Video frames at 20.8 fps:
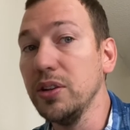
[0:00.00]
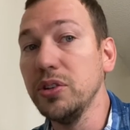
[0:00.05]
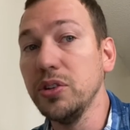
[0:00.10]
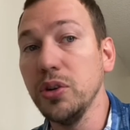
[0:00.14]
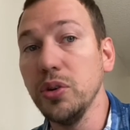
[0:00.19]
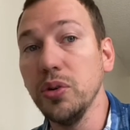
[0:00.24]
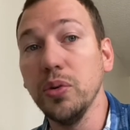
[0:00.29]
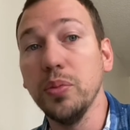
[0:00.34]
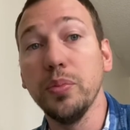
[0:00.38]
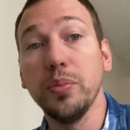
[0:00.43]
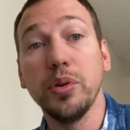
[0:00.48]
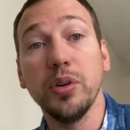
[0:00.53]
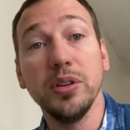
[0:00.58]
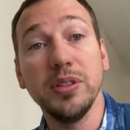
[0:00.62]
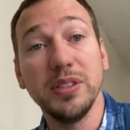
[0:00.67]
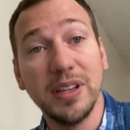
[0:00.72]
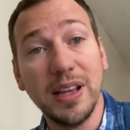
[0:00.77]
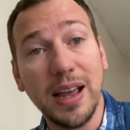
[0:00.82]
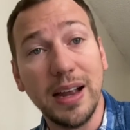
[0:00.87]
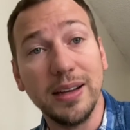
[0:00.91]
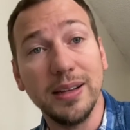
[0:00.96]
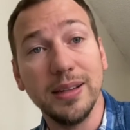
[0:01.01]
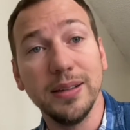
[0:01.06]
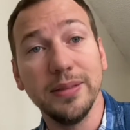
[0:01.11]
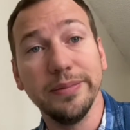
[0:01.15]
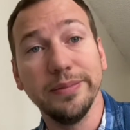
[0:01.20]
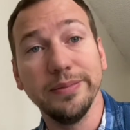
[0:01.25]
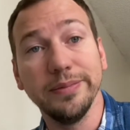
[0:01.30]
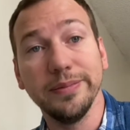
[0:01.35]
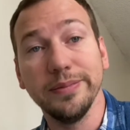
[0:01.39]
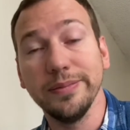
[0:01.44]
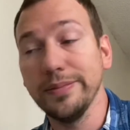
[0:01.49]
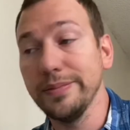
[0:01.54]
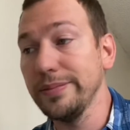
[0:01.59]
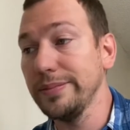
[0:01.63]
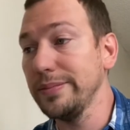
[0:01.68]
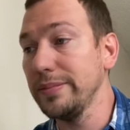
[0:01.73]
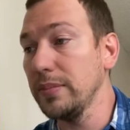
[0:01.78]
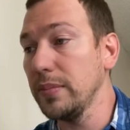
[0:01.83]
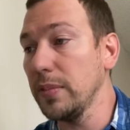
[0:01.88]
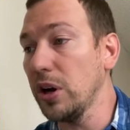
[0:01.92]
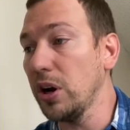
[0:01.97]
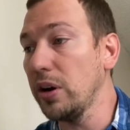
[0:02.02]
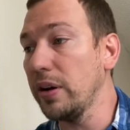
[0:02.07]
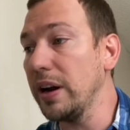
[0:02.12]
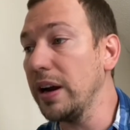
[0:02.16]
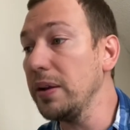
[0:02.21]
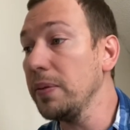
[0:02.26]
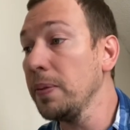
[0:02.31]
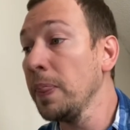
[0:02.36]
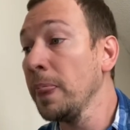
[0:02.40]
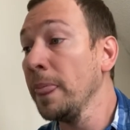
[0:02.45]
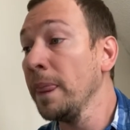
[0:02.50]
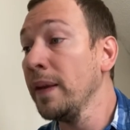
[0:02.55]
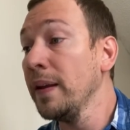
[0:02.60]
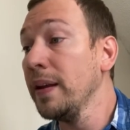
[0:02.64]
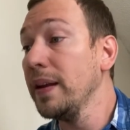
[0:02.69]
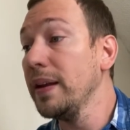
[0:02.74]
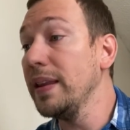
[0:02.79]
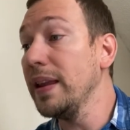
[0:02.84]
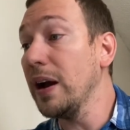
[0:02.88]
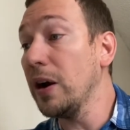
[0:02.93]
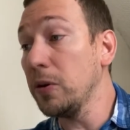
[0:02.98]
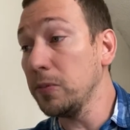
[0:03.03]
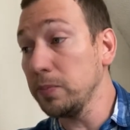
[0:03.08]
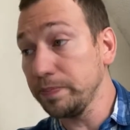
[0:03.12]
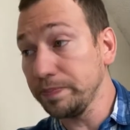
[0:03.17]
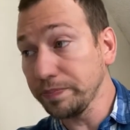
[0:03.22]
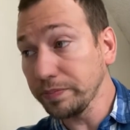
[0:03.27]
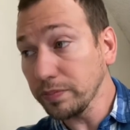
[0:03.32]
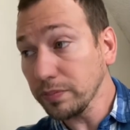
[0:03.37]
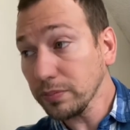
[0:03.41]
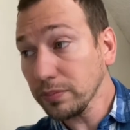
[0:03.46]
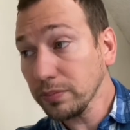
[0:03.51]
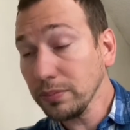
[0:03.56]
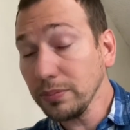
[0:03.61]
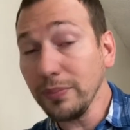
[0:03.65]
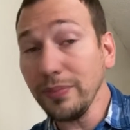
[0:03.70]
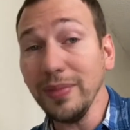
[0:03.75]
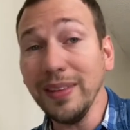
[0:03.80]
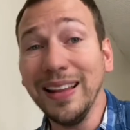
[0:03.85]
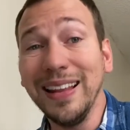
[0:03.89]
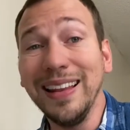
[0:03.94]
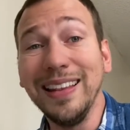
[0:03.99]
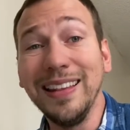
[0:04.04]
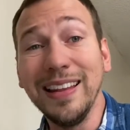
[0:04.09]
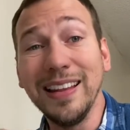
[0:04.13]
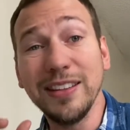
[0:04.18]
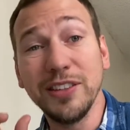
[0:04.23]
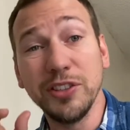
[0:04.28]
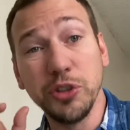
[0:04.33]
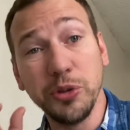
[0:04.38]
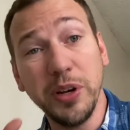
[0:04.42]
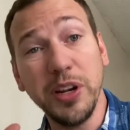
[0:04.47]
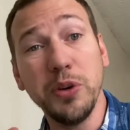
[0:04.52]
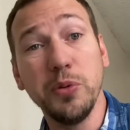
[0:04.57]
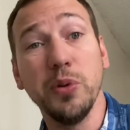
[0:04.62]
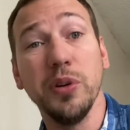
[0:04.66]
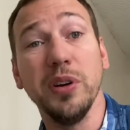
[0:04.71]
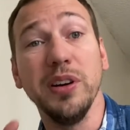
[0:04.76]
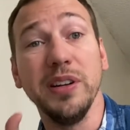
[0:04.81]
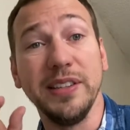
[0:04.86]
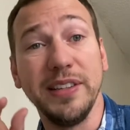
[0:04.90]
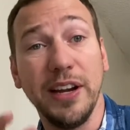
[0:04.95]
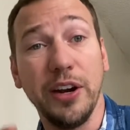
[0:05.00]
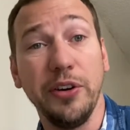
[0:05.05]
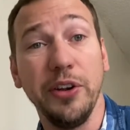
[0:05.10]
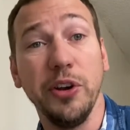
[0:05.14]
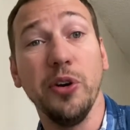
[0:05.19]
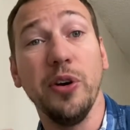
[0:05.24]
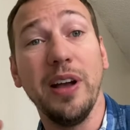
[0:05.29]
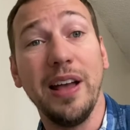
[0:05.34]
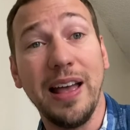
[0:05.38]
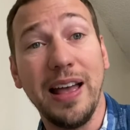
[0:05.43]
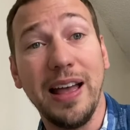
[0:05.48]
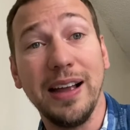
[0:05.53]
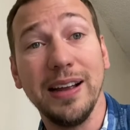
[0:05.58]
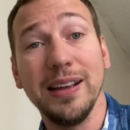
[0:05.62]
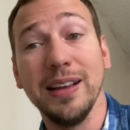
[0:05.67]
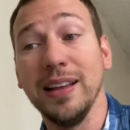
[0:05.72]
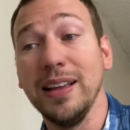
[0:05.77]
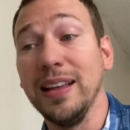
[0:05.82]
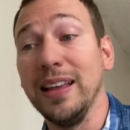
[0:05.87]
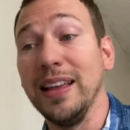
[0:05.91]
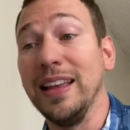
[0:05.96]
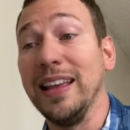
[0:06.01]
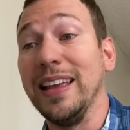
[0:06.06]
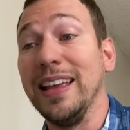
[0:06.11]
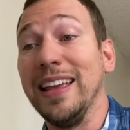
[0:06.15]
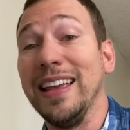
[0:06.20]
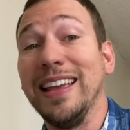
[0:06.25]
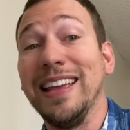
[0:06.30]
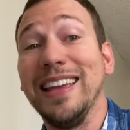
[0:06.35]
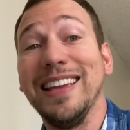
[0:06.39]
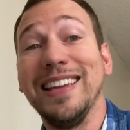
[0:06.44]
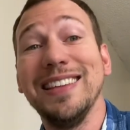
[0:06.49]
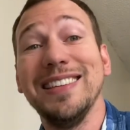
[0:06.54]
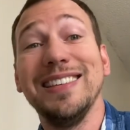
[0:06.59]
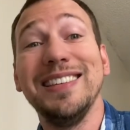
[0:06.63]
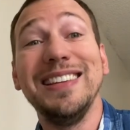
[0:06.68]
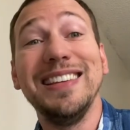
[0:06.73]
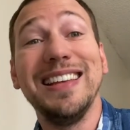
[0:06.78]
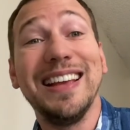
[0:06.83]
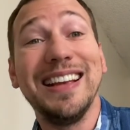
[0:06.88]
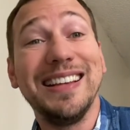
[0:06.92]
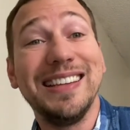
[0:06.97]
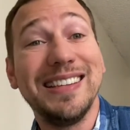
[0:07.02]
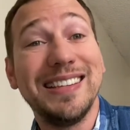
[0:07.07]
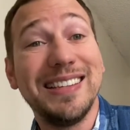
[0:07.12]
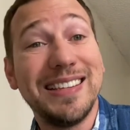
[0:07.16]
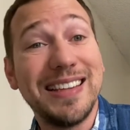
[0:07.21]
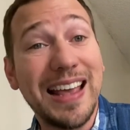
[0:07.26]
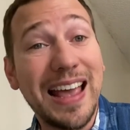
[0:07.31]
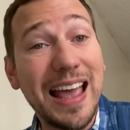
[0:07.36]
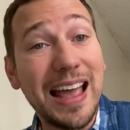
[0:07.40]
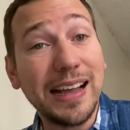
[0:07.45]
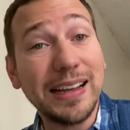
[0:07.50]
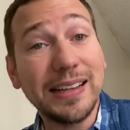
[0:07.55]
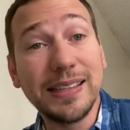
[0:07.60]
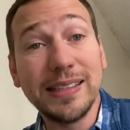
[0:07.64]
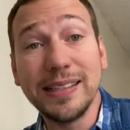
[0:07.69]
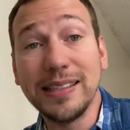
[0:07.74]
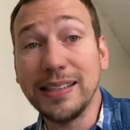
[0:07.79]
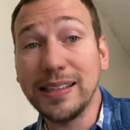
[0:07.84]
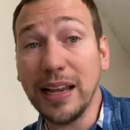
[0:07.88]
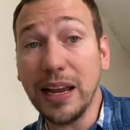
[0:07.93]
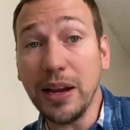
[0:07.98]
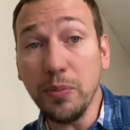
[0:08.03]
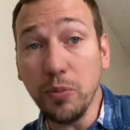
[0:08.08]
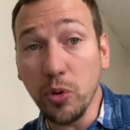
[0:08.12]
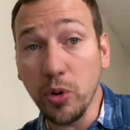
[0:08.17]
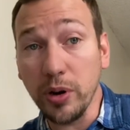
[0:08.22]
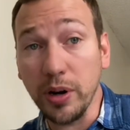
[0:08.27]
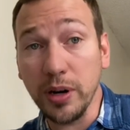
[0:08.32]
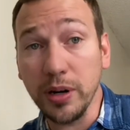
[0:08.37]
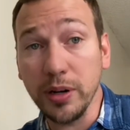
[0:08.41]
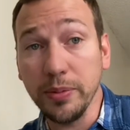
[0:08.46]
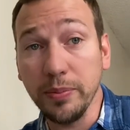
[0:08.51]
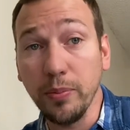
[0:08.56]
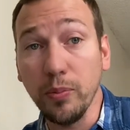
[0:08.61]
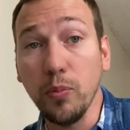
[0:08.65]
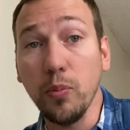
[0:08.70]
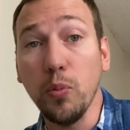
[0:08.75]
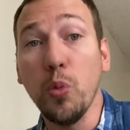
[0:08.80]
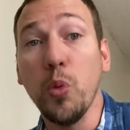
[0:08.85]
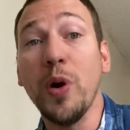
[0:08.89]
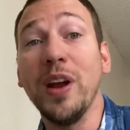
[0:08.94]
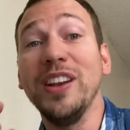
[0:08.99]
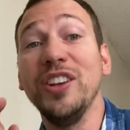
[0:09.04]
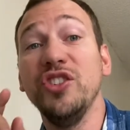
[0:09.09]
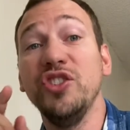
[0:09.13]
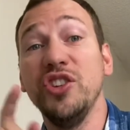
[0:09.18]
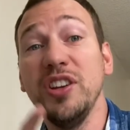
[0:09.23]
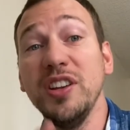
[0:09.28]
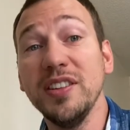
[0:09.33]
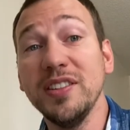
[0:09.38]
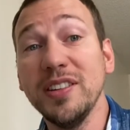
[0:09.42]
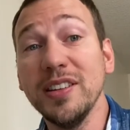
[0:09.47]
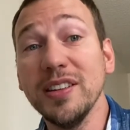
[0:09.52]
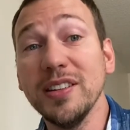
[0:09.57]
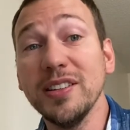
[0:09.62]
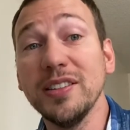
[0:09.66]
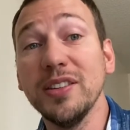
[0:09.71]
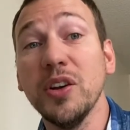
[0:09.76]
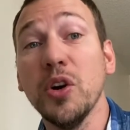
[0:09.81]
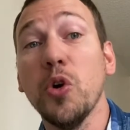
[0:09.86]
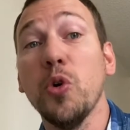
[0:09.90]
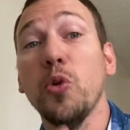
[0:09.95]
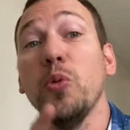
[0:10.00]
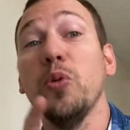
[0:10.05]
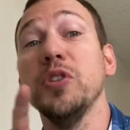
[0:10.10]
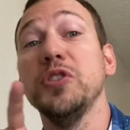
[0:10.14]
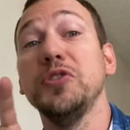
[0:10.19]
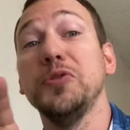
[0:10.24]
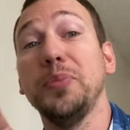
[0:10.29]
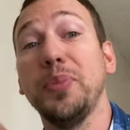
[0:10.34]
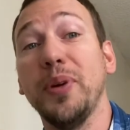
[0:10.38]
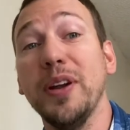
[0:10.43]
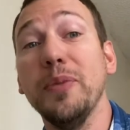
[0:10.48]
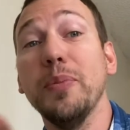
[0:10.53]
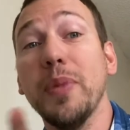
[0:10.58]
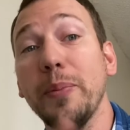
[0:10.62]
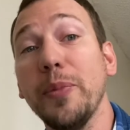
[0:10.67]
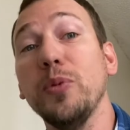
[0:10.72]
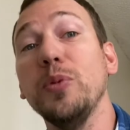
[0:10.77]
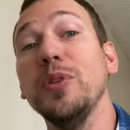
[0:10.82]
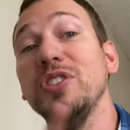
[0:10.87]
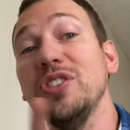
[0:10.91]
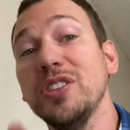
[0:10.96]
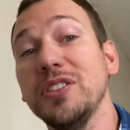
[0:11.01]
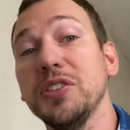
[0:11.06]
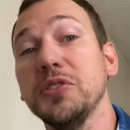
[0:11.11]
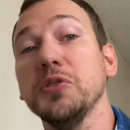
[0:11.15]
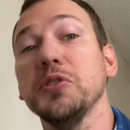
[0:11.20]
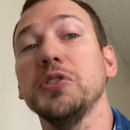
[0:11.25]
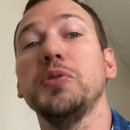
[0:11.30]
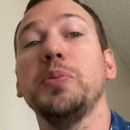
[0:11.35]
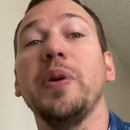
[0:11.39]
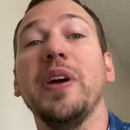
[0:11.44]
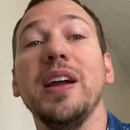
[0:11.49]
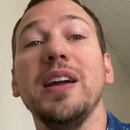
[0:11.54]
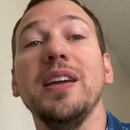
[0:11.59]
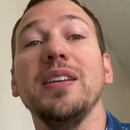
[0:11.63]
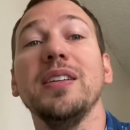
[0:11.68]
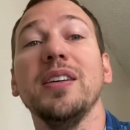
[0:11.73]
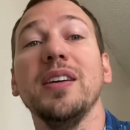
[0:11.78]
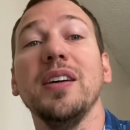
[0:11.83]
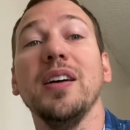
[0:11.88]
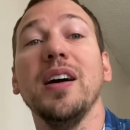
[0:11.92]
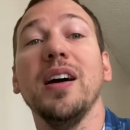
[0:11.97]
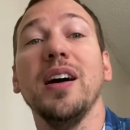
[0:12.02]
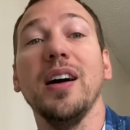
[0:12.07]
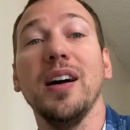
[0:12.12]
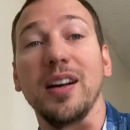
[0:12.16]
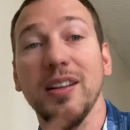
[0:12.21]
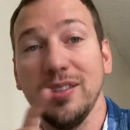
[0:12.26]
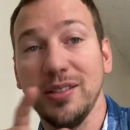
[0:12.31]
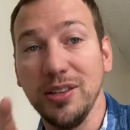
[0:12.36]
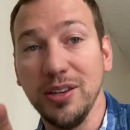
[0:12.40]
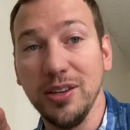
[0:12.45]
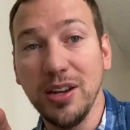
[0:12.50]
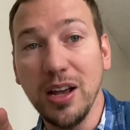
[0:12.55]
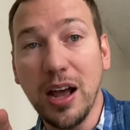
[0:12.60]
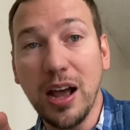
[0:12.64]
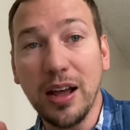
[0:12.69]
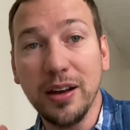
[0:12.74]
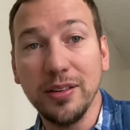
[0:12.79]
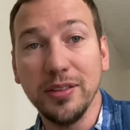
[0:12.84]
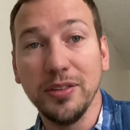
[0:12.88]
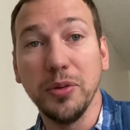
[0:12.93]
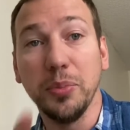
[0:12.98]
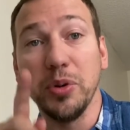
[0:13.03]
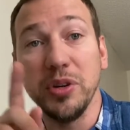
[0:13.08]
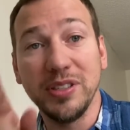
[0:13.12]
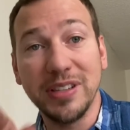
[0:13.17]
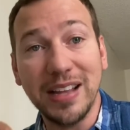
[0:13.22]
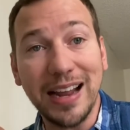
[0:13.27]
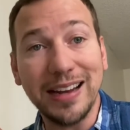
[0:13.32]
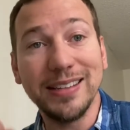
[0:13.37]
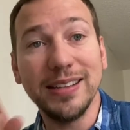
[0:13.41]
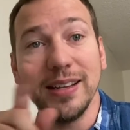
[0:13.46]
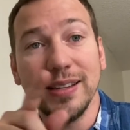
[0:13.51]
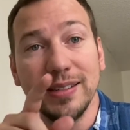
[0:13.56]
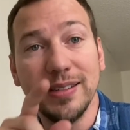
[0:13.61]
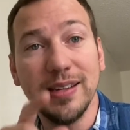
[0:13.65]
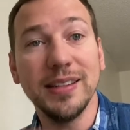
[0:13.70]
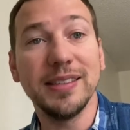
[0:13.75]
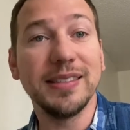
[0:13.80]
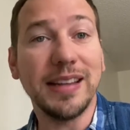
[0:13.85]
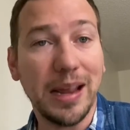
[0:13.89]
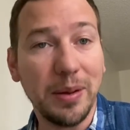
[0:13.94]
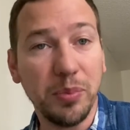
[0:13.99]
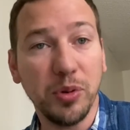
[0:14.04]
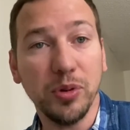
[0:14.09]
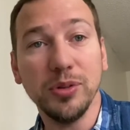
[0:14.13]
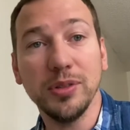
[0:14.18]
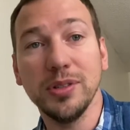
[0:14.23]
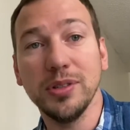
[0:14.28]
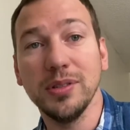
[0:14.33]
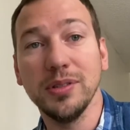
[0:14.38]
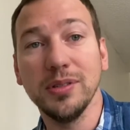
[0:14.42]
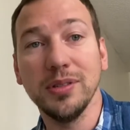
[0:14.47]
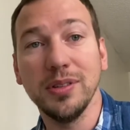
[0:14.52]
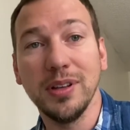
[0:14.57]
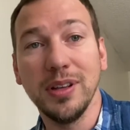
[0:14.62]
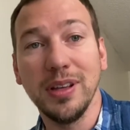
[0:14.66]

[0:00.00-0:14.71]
to protect, all right? Now, this Greek word, Tereo Ek, is the exact same word when Jesus was praying. Remember when Jesus was praying to God to protect his disciples